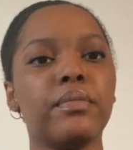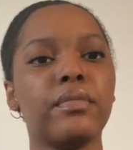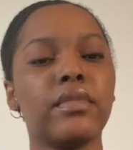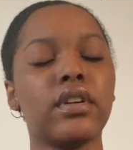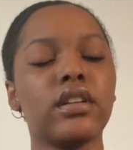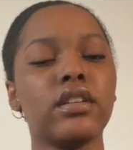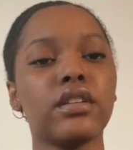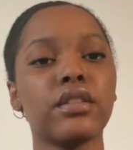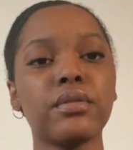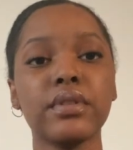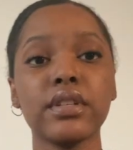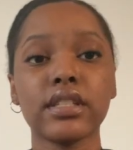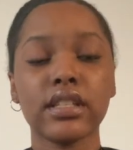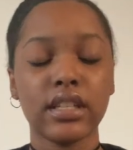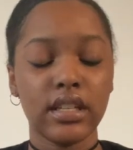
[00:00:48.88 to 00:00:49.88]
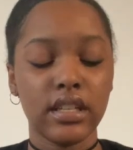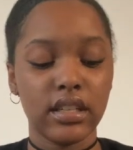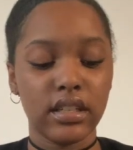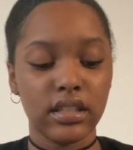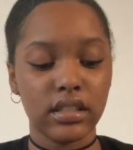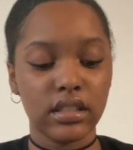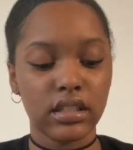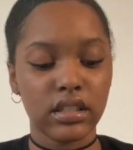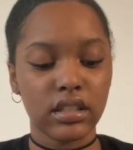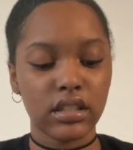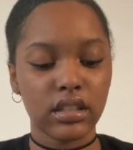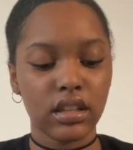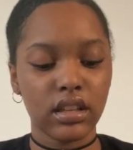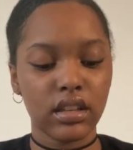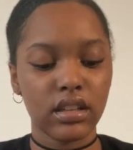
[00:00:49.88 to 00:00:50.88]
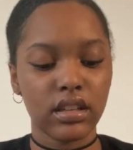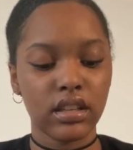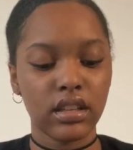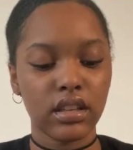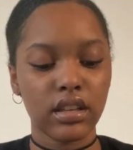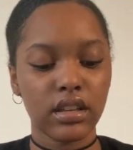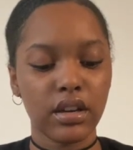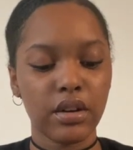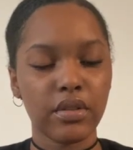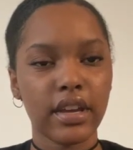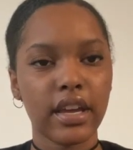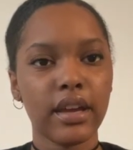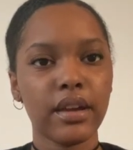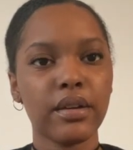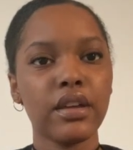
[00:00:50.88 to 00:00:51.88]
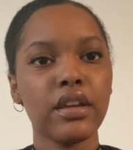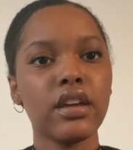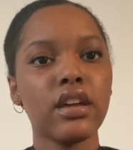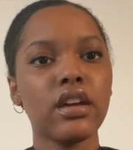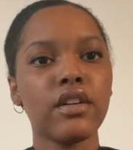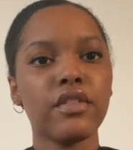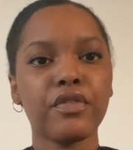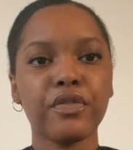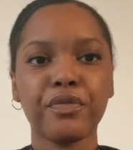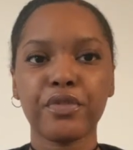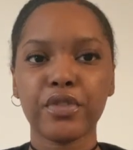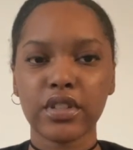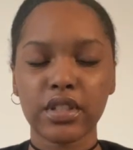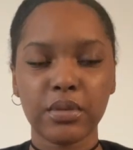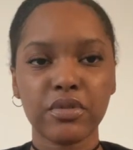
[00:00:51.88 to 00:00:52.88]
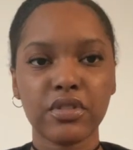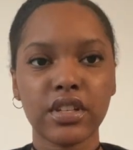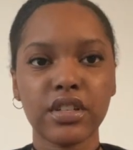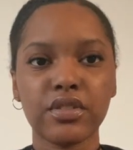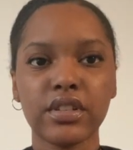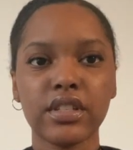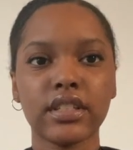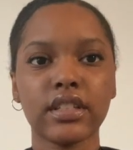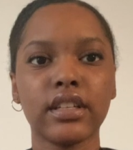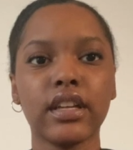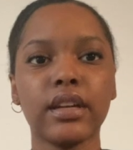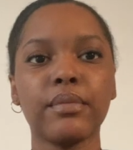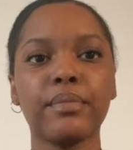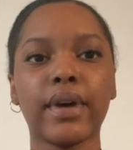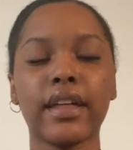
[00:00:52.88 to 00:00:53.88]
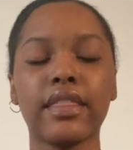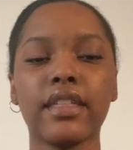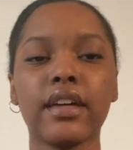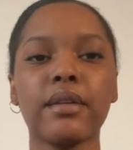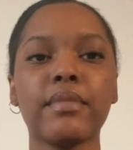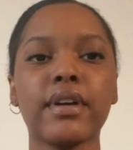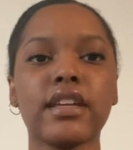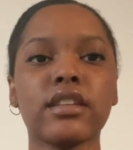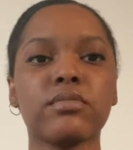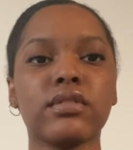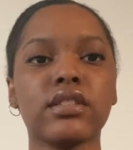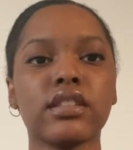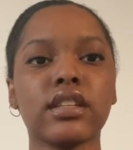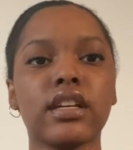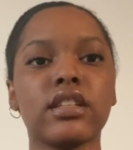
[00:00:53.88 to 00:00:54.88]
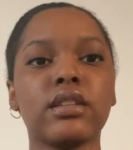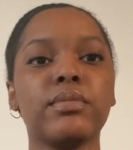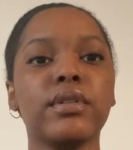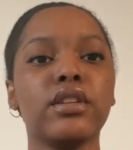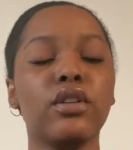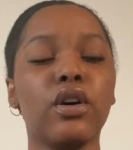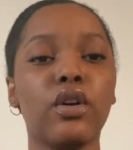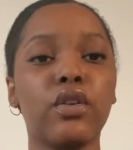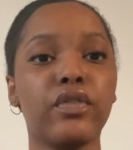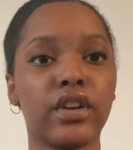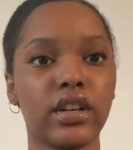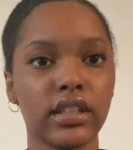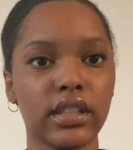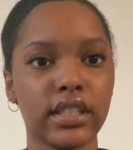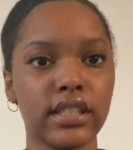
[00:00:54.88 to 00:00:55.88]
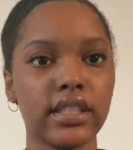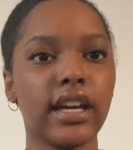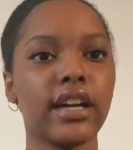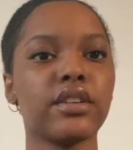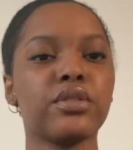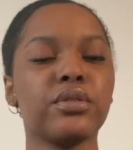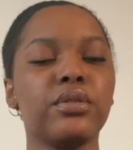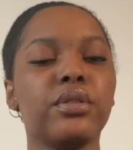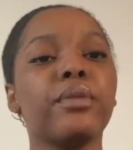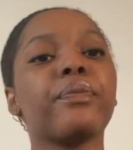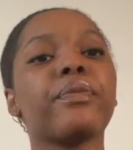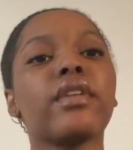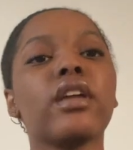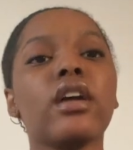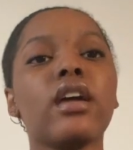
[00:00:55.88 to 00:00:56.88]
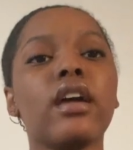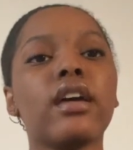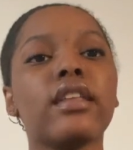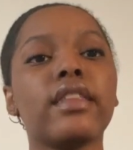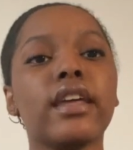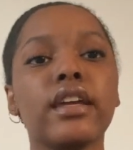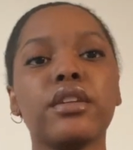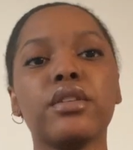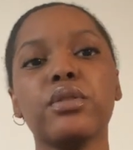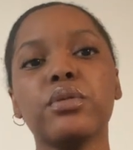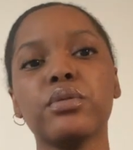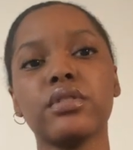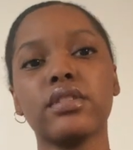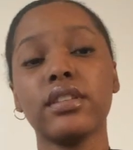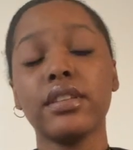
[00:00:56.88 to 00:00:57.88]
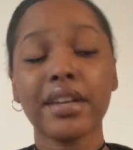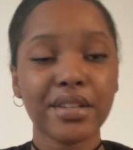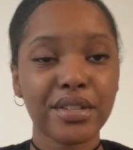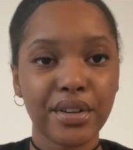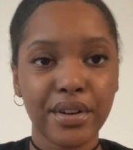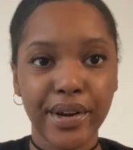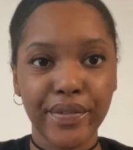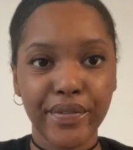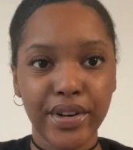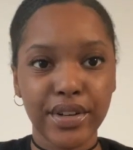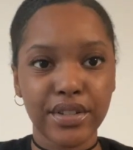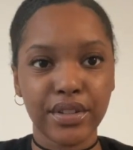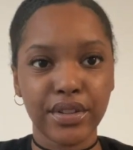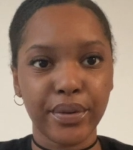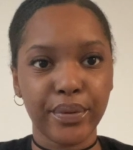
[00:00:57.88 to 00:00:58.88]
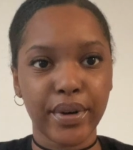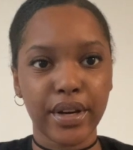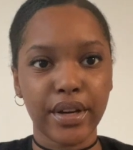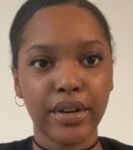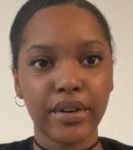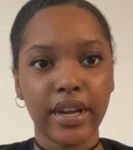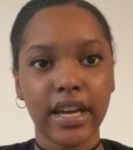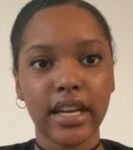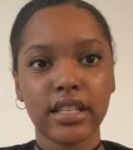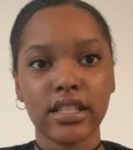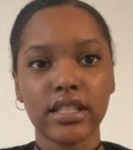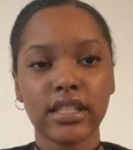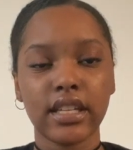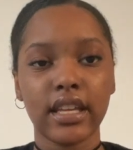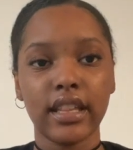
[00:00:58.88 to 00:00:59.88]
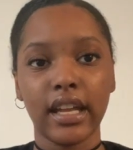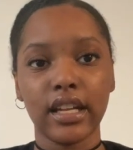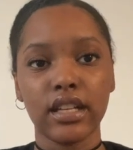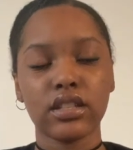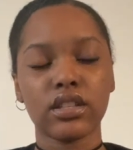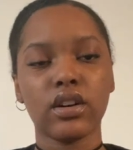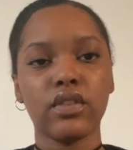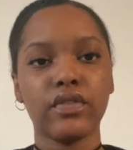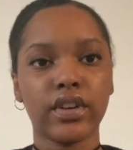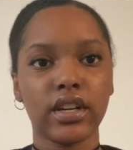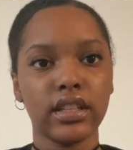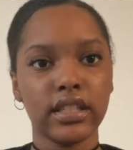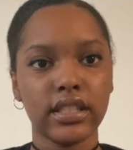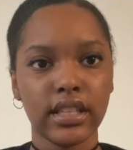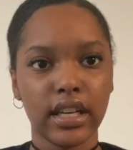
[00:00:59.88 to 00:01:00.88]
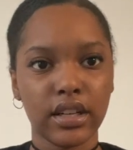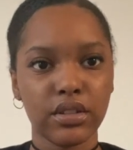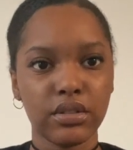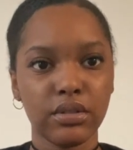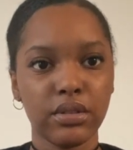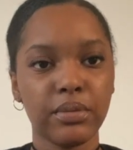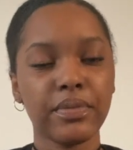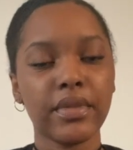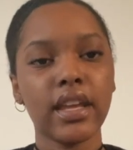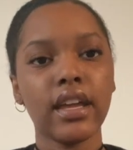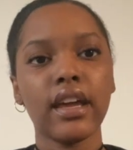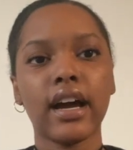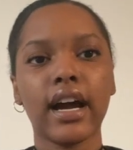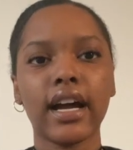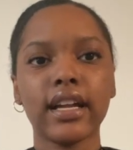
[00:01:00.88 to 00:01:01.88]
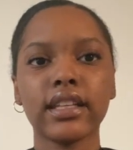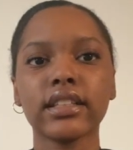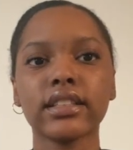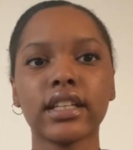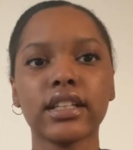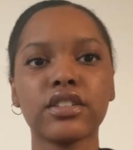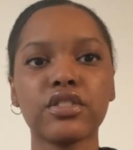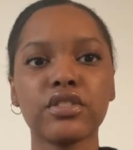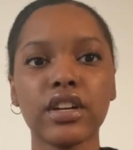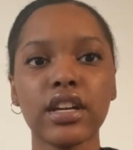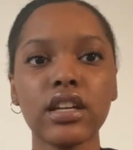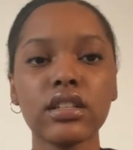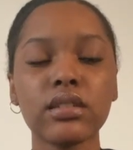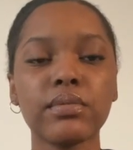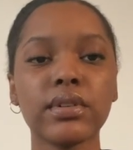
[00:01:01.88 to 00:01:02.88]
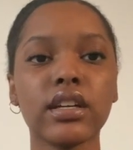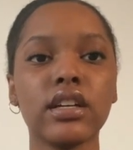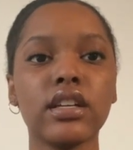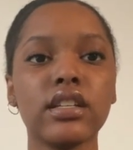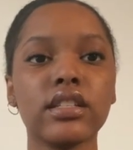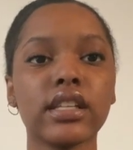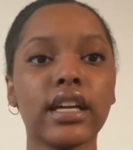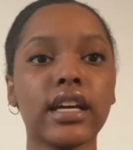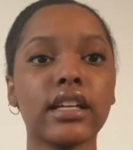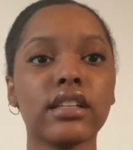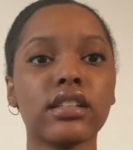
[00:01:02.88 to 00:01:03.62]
Another reason is coquette, for some strange reason, by them has been said to be overtly sexual. They use the dictionary version of the word coquette to say that it's overtly sexual. I think that's strange because as